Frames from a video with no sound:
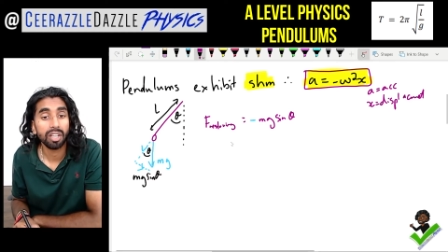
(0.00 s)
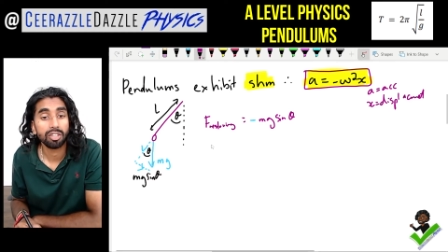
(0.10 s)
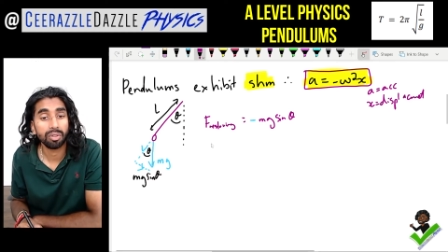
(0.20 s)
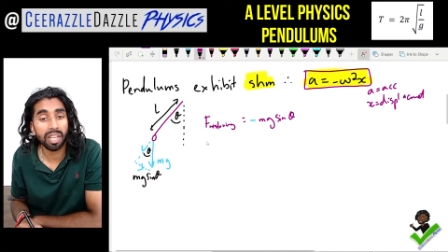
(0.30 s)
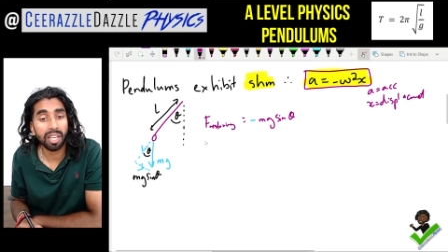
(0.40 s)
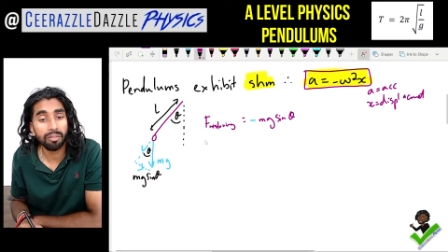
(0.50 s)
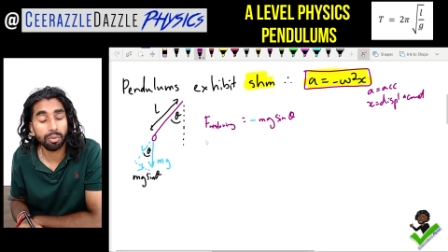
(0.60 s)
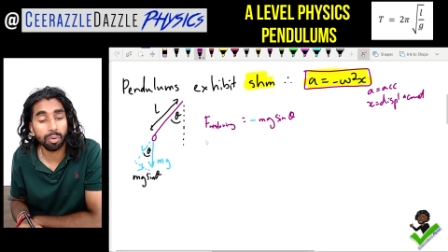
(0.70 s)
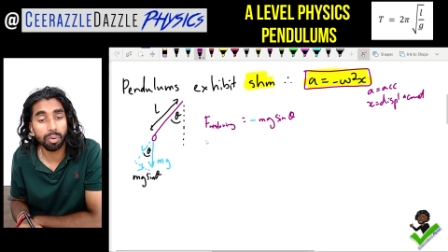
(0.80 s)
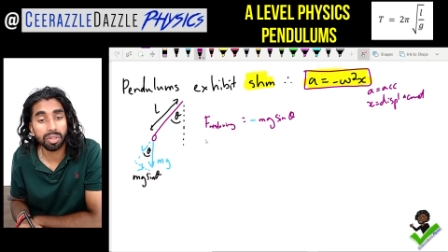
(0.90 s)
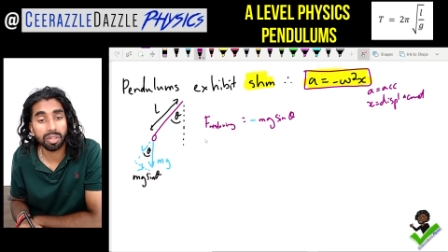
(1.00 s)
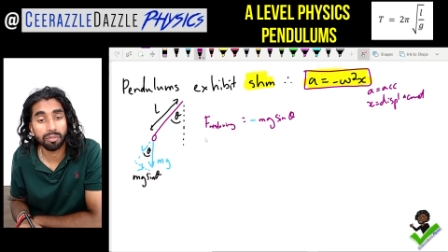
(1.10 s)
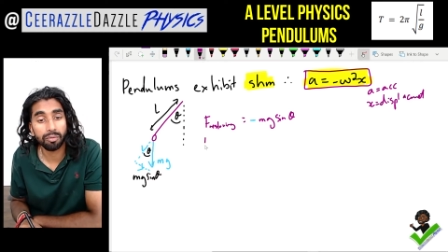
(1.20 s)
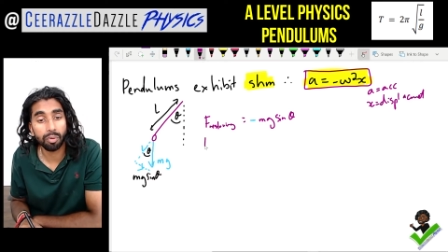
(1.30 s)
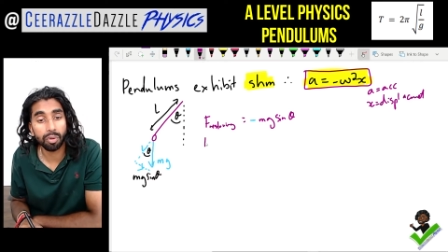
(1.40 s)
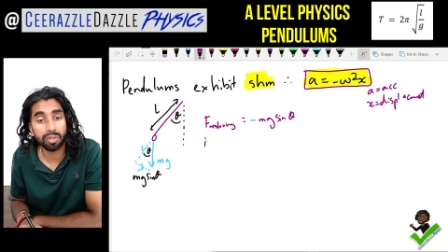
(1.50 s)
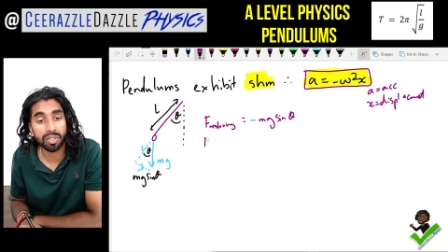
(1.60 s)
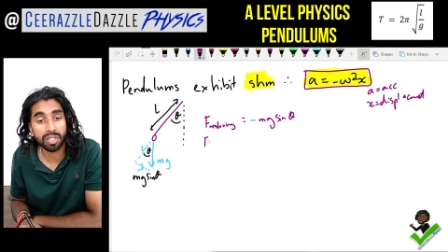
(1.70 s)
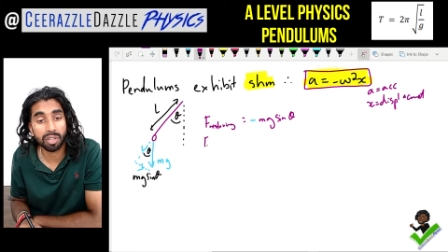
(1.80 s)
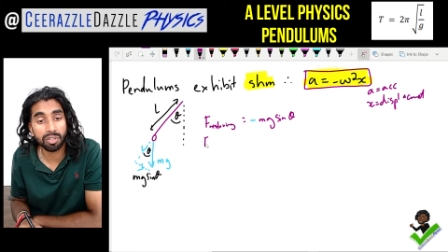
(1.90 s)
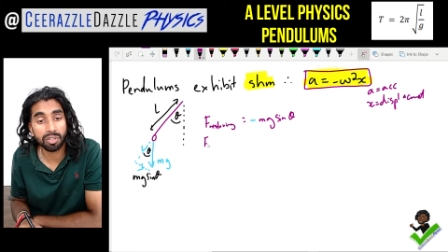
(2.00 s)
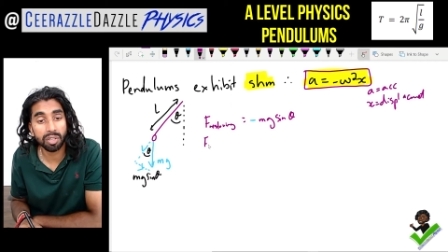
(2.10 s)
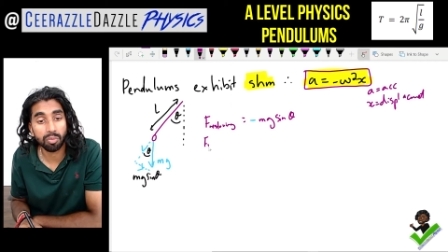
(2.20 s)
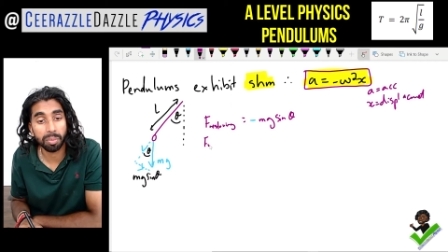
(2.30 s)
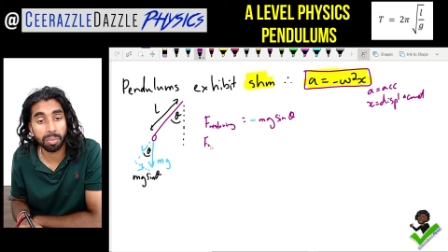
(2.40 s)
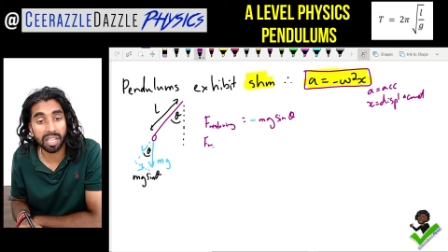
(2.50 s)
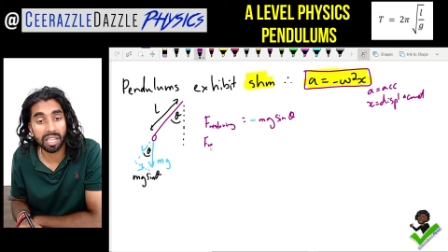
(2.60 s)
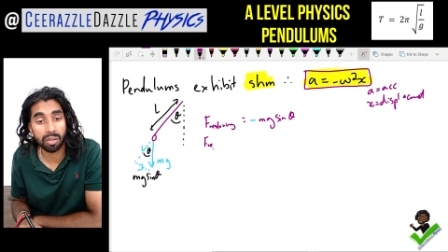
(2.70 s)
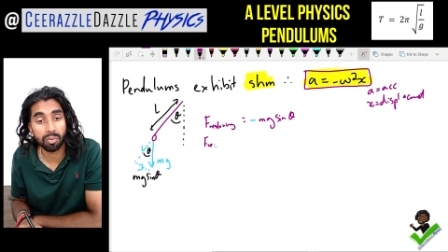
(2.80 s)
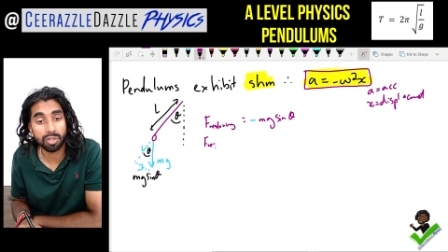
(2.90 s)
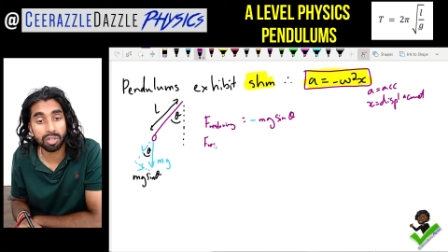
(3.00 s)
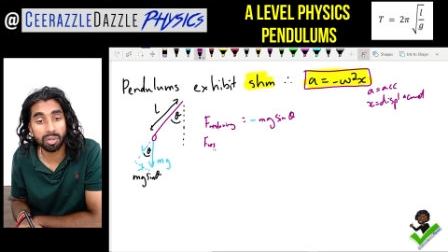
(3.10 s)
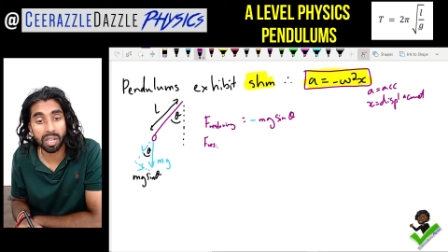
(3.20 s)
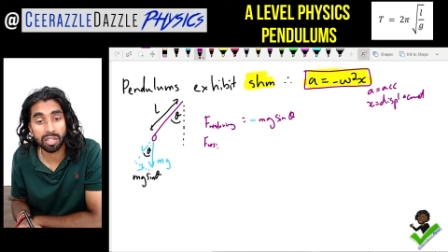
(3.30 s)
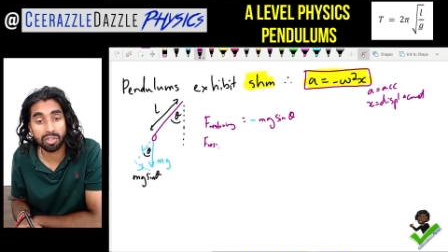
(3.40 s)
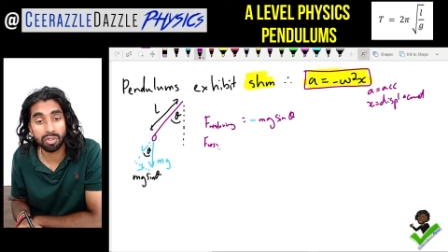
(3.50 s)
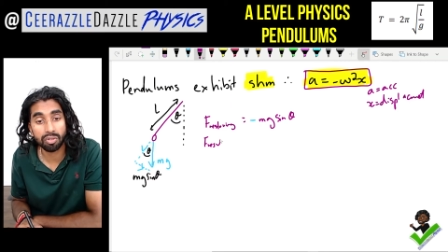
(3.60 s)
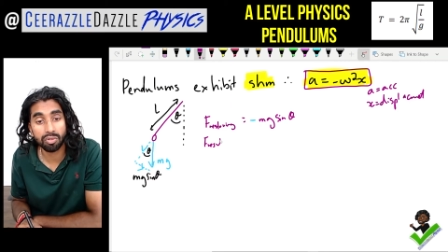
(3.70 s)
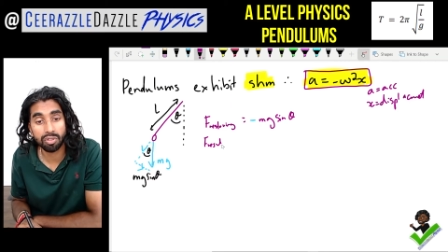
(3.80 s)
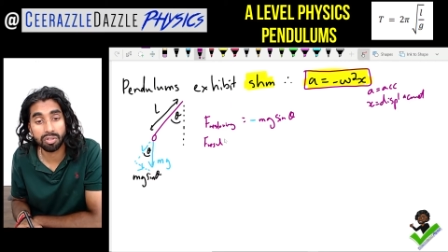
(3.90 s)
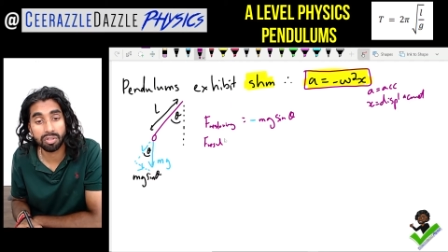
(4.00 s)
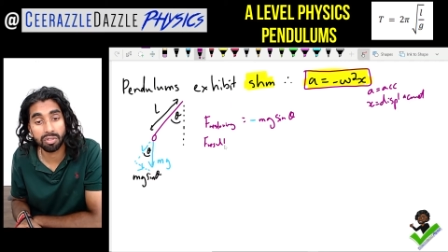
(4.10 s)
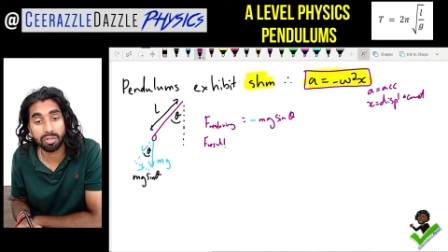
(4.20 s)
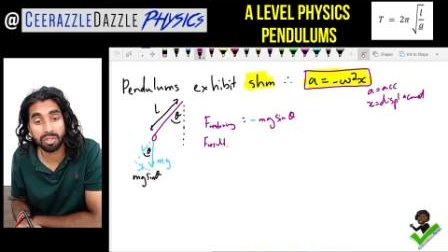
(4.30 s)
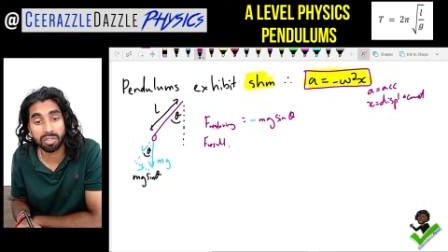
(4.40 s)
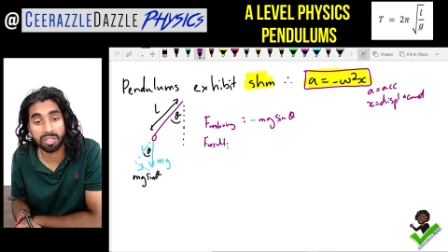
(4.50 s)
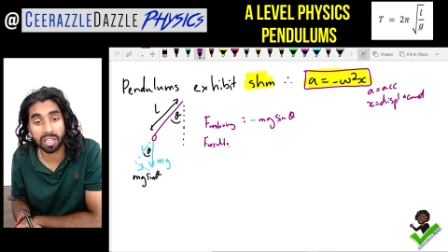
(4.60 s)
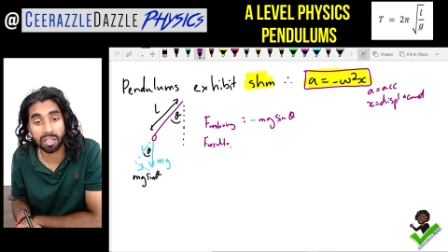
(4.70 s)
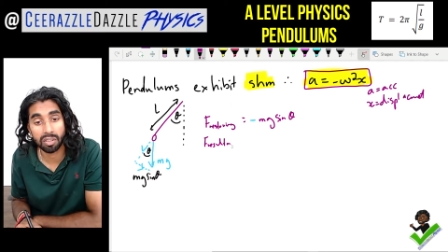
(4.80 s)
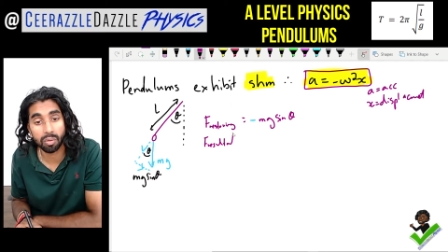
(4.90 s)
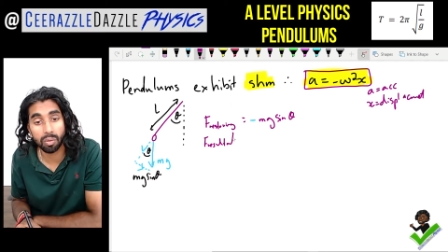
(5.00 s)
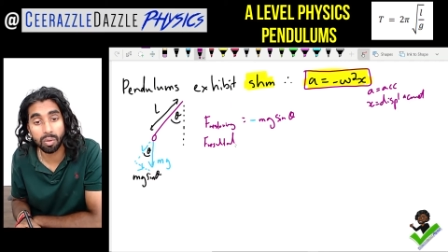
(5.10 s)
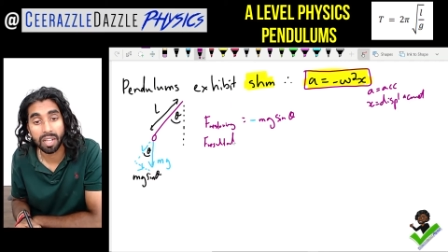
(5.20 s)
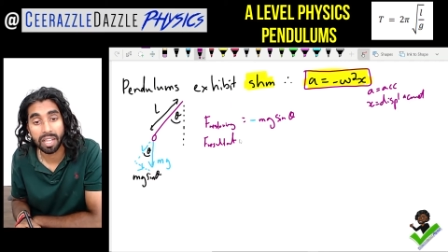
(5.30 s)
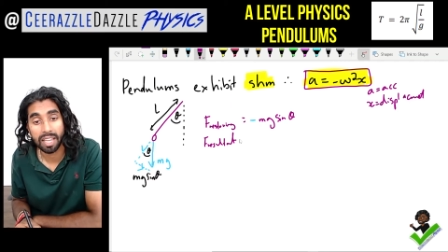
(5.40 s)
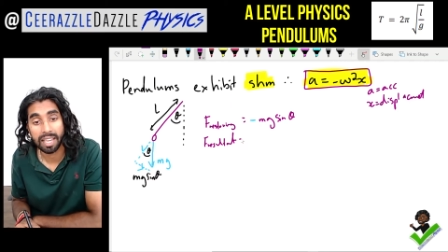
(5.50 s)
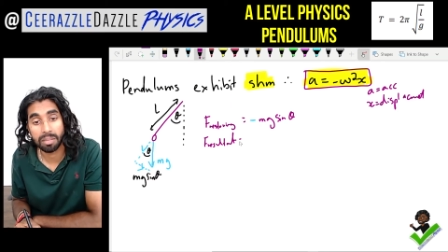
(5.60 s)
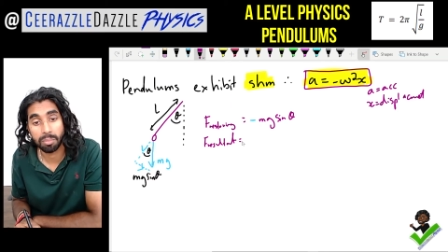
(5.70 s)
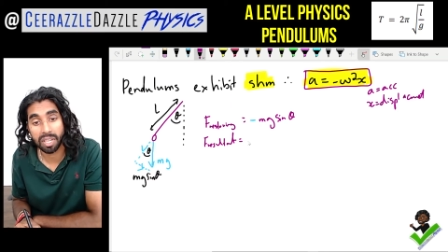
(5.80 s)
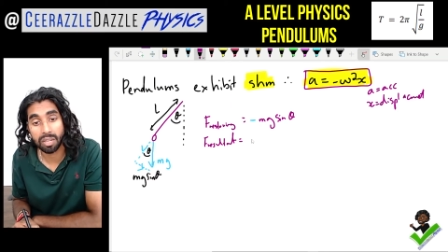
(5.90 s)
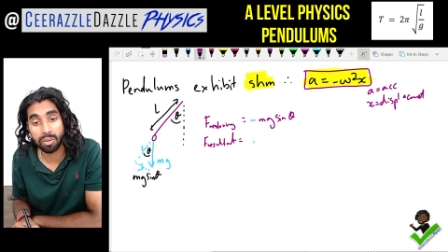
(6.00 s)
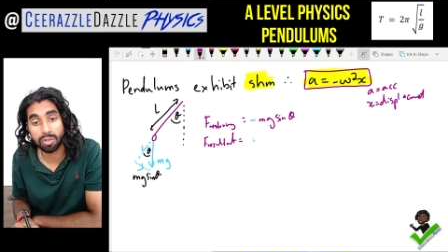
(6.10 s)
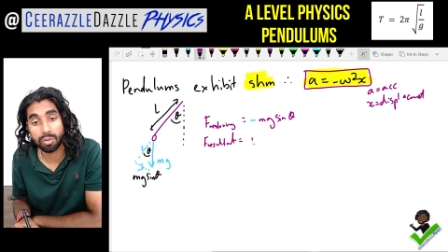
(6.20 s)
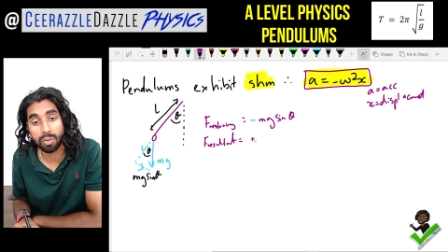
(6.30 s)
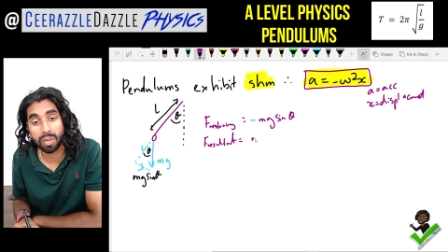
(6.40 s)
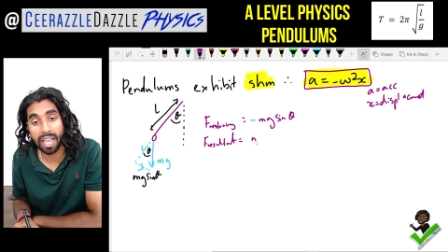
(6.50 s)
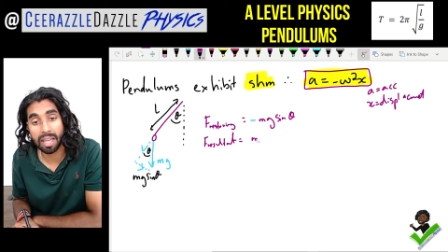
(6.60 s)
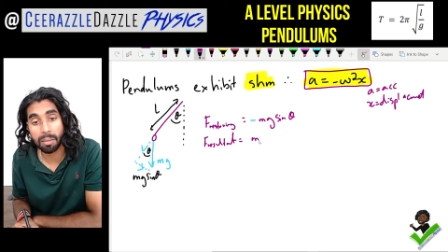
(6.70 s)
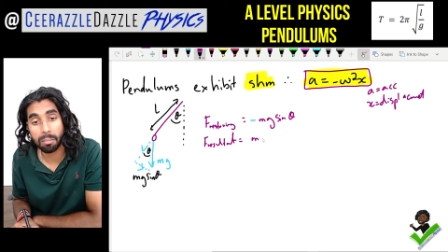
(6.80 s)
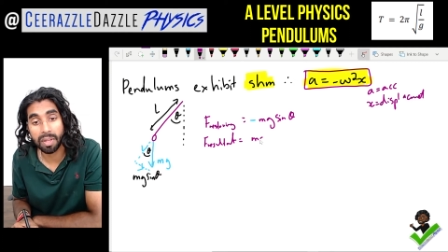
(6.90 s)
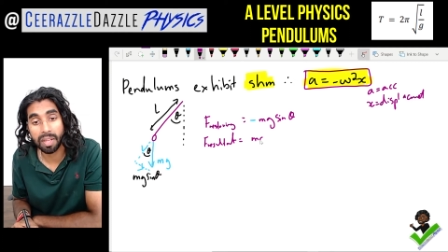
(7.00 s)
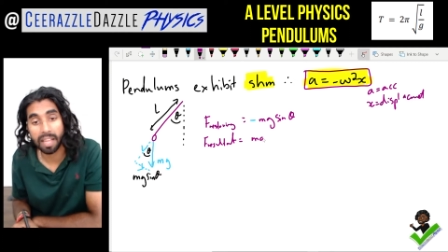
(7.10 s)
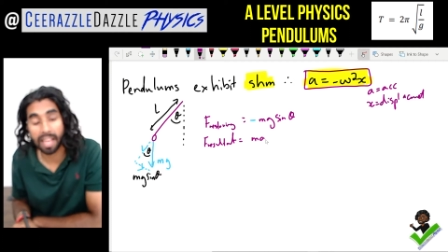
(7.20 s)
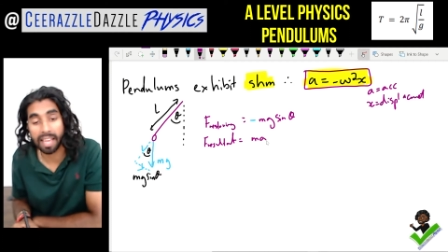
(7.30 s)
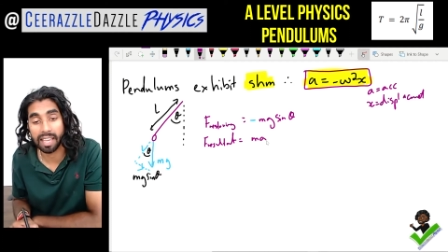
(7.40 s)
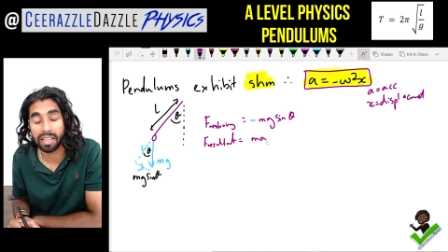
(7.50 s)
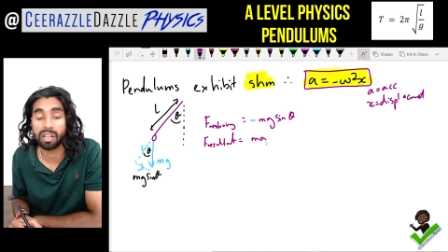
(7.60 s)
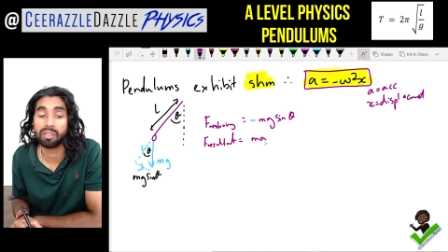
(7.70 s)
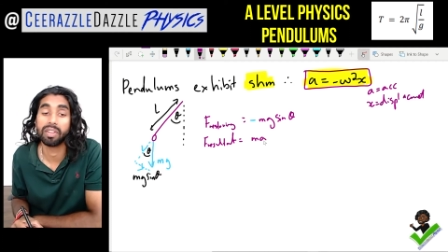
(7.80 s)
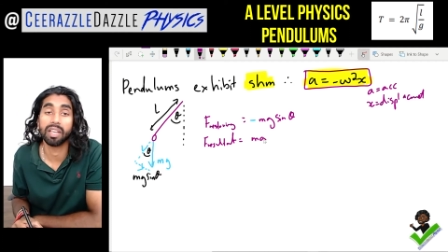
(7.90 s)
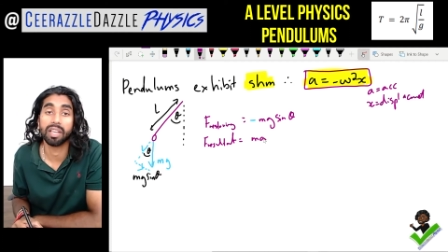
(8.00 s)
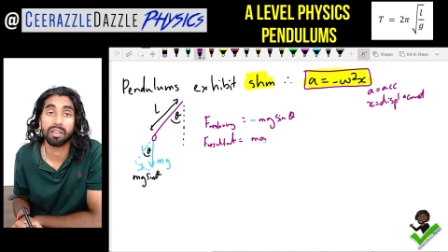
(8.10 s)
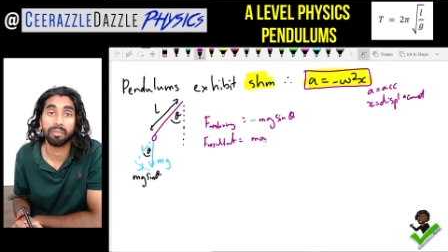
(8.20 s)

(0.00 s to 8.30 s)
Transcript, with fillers: So therefore, the force resultant will be equal to, as usual, due to Newton's second law, it'll be equal to ma over here.